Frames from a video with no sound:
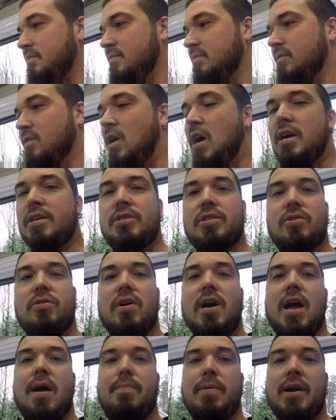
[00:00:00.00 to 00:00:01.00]
launch the
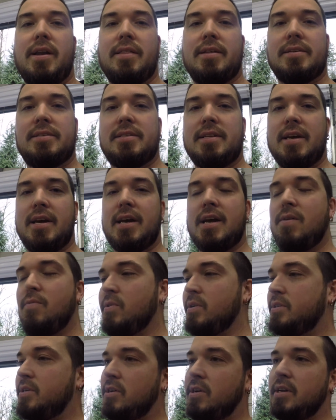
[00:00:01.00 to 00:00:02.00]
crap out of this thing, I
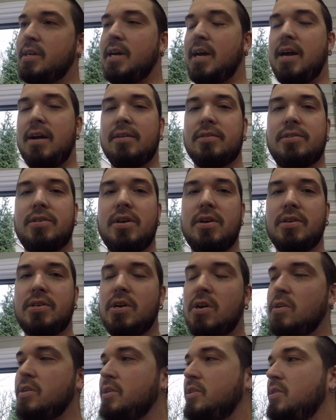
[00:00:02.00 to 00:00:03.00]
want to turn it down. So you can
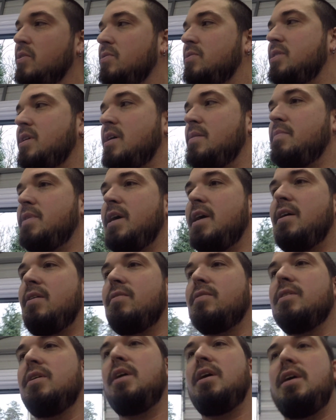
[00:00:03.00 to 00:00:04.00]
turn your two-step down.